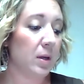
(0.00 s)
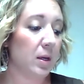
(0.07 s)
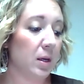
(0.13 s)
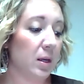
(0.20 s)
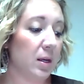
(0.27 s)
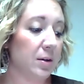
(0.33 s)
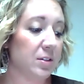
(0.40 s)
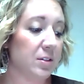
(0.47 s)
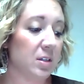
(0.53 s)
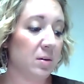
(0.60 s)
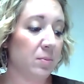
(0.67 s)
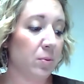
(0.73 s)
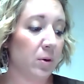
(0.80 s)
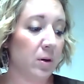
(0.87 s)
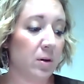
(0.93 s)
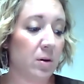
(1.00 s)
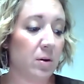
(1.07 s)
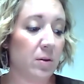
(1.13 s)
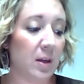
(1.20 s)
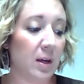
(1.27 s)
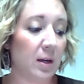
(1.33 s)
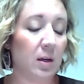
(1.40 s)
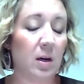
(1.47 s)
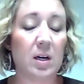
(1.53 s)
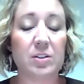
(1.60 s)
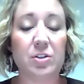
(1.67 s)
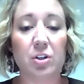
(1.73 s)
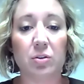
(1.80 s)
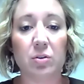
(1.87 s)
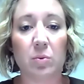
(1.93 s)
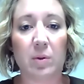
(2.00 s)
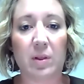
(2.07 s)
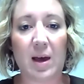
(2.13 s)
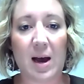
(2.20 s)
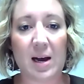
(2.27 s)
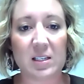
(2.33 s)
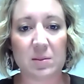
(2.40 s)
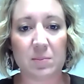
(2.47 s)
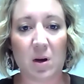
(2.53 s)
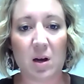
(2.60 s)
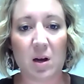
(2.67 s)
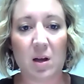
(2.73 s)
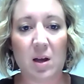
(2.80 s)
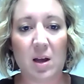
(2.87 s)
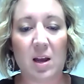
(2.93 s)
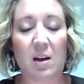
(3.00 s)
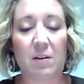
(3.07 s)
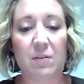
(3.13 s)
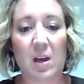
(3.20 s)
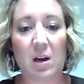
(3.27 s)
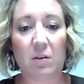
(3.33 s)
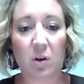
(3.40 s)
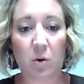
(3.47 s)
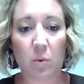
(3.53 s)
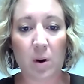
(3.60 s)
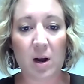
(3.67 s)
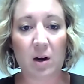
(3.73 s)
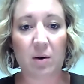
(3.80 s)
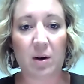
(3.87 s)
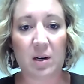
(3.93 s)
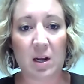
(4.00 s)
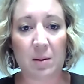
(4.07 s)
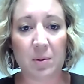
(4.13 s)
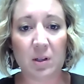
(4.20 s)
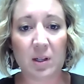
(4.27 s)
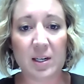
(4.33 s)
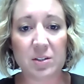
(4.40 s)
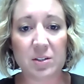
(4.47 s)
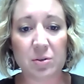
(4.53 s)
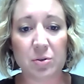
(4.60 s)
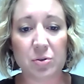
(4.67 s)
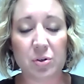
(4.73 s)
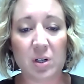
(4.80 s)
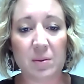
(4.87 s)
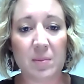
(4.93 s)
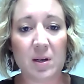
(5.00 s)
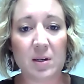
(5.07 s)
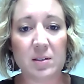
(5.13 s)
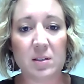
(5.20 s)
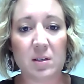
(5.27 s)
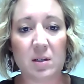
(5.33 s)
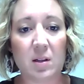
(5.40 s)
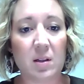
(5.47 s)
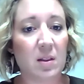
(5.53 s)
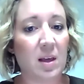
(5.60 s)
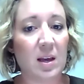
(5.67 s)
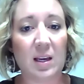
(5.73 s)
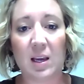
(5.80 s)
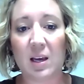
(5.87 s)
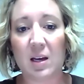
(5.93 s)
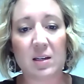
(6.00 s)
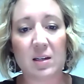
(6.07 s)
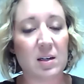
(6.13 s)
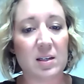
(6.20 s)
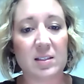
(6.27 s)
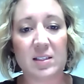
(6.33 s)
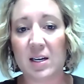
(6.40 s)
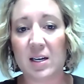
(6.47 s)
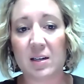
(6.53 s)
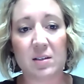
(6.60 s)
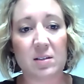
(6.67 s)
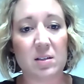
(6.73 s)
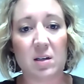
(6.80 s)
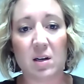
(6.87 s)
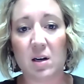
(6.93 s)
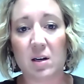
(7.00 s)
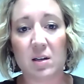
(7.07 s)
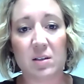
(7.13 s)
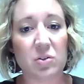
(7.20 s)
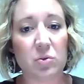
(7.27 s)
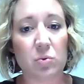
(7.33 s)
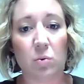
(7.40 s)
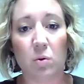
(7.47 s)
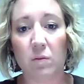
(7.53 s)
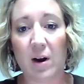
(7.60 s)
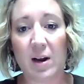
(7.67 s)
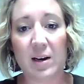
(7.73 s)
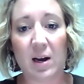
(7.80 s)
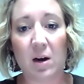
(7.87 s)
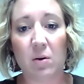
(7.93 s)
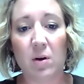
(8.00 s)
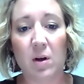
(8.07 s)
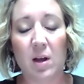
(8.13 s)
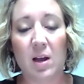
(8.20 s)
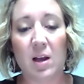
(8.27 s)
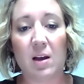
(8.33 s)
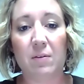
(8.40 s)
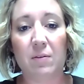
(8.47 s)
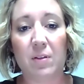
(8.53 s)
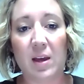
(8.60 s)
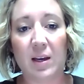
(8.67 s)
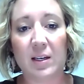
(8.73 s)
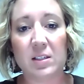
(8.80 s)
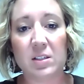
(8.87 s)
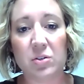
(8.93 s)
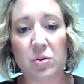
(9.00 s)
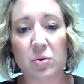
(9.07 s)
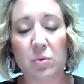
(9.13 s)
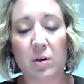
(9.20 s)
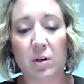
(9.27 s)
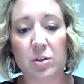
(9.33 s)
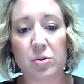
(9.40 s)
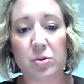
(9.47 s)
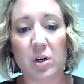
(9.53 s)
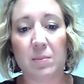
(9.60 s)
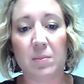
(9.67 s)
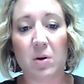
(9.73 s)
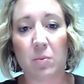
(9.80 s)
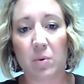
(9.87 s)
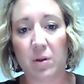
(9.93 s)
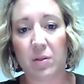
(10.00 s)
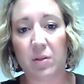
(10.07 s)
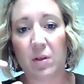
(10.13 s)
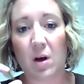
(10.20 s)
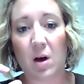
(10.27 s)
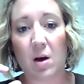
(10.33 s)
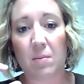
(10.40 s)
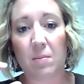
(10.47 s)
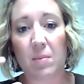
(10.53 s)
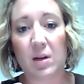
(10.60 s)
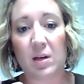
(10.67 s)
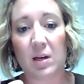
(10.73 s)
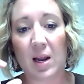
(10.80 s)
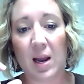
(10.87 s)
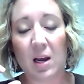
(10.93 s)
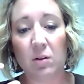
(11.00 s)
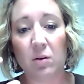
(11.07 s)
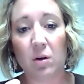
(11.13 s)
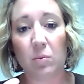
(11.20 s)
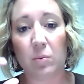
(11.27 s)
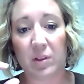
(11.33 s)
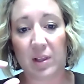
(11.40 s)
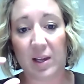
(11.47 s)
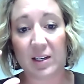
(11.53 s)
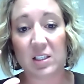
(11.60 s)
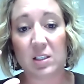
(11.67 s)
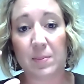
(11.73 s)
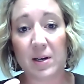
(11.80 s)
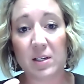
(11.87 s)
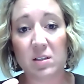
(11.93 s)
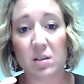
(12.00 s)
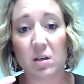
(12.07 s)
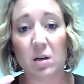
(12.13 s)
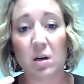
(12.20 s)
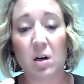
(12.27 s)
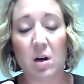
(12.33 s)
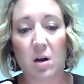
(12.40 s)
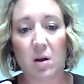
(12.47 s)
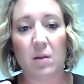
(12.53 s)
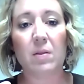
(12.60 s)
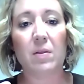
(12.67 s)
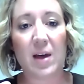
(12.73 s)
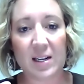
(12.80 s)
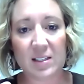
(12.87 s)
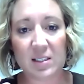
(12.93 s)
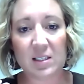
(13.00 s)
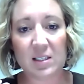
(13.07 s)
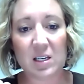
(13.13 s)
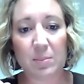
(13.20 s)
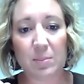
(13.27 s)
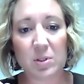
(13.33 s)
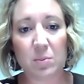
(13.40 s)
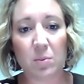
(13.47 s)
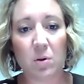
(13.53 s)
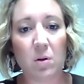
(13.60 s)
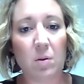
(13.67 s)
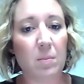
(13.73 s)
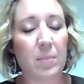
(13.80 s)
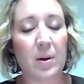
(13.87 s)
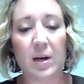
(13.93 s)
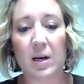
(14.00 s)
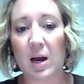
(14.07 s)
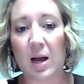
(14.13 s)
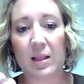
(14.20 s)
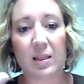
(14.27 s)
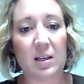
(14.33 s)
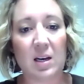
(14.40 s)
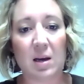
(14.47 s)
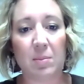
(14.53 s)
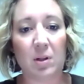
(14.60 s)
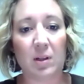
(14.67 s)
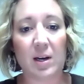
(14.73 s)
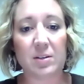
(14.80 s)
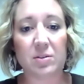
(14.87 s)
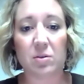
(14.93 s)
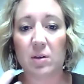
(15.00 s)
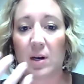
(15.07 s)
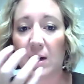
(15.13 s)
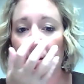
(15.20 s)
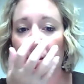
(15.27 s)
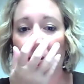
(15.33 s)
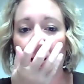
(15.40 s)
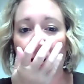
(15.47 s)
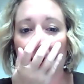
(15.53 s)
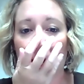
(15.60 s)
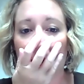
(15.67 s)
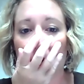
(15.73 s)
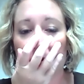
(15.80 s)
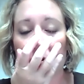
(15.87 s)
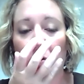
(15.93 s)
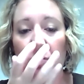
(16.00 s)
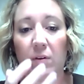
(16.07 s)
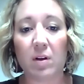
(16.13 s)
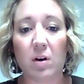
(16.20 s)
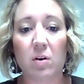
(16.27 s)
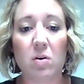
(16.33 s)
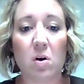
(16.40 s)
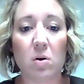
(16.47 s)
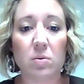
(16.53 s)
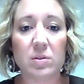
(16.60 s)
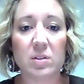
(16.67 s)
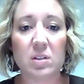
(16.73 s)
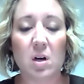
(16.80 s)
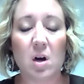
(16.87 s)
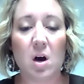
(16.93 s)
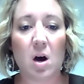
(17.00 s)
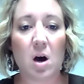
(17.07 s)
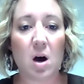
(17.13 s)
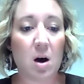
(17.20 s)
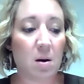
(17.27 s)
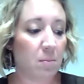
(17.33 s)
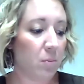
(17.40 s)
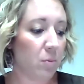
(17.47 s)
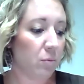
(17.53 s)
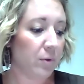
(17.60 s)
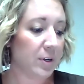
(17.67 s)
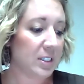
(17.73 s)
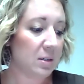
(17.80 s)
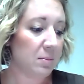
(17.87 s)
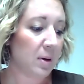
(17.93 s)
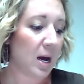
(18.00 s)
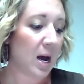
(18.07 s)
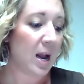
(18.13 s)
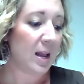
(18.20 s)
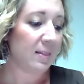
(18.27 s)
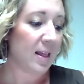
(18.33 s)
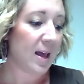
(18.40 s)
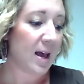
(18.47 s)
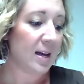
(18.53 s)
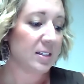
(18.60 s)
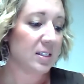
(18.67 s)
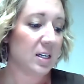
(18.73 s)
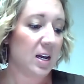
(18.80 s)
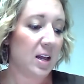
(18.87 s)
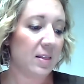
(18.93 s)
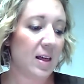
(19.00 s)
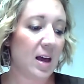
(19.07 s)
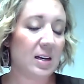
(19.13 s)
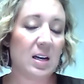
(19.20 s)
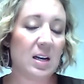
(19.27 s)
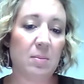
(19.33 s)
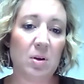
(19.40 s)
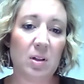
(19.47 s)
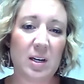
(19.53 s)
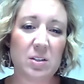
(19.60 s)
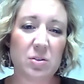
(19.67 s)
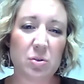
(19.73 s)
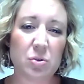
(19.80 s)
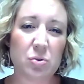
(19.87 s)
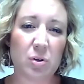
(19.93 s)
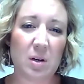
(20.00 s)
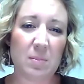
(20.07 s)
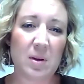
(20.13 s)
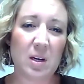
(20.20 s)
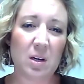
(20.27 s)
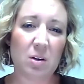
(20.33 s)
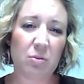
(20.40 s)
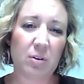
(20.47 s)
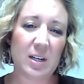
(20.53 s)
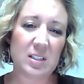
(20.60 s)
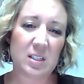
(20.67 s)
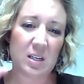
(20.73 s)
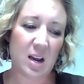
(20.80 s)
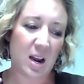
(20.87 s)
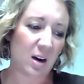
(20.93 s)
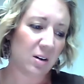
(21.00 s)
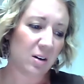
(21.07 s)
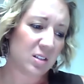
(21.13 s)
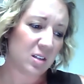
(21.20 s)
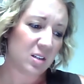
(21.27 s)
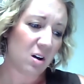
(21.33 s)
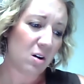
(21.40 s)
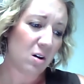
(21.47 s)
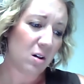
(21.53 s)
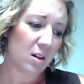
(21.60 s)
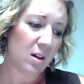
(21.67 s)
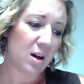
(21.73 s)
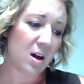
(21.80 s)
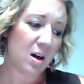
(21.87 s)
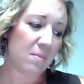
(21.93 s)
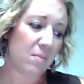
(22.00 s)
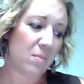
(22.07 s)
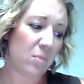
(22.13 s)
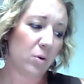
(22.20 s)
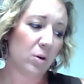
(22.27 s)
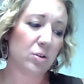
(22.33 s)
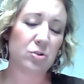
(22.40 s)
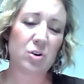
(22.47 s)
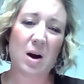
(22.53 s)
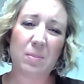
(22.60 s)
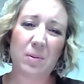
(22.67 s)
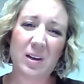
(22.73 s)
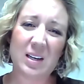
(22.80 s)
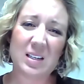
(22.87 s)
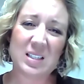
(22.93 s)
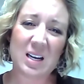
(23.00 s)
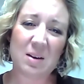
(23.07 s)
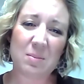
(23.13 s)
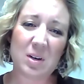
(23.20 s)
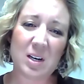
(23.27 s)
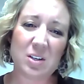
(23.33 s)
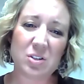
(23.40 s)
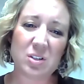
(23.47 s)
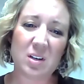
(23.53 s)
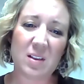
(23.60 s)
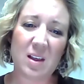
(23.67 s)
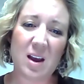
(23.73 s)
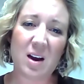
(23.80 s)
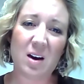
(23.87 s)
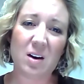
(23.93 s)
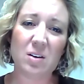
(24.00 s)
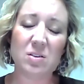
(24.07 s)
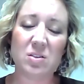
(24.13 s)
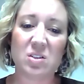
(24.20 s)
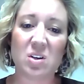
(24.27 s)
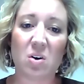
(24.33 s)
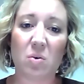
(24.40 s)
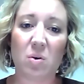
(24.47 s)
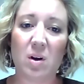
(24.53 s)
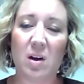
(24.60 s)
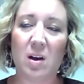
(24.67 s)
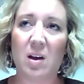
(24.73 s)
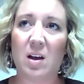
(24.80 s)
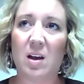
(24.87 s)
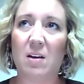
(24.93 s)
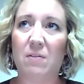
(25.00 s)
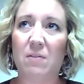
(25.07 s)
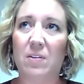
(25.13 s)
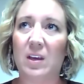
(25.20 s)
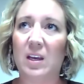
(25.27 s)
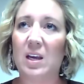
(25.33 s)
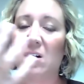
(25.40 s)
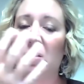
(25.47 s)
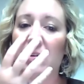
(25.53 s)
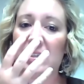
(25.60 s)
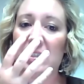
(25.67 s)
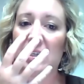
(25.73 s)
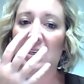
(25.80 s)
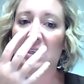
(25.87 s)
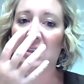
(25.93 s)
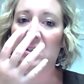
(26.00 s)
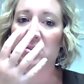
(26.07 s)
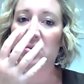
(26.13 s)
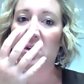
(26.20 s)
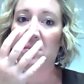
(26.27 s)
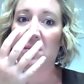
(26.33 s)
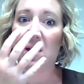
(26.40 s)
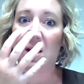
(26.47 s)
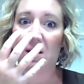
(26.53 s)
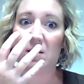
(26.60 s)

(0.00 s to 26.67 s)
Here's an important thing, children with asthma, if they require a nebulizer treatment, they can't attend school right now. If they can do their treatment with an inhaler with like a spacer, that's acceptable, but not the nebulizer, not the thing that goes over their nose. Reason behind that nebulizer treatment creates an aerosol or droplet contamination in the air. So if the kiddo that's getting the treatment